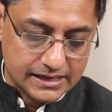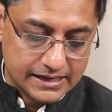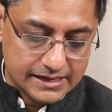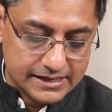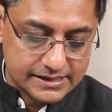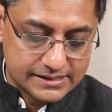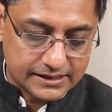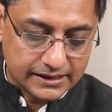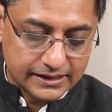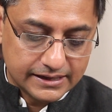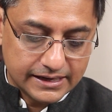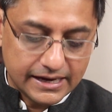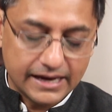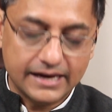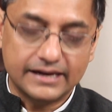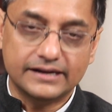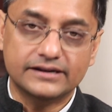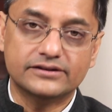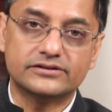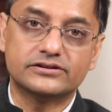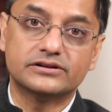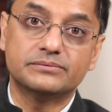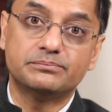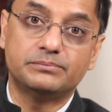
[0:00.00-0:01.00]
is
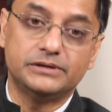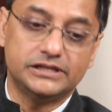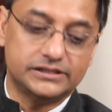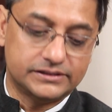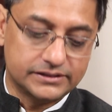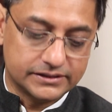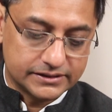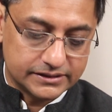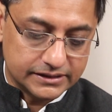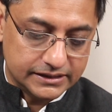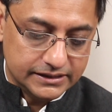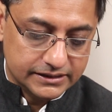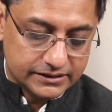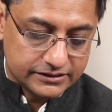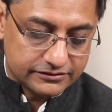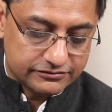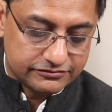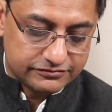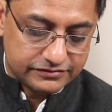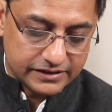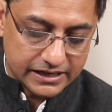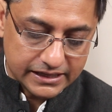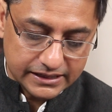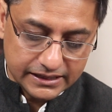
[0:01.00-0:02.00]
again repeated in the
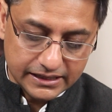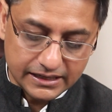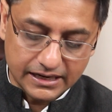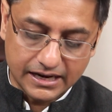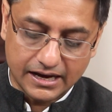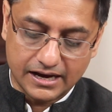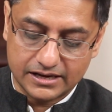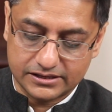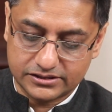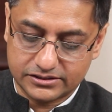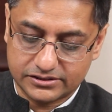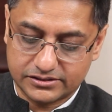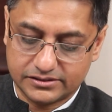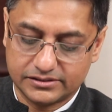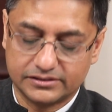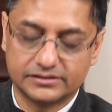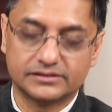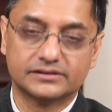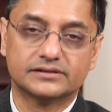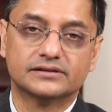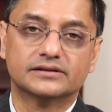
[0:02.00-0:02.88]
very last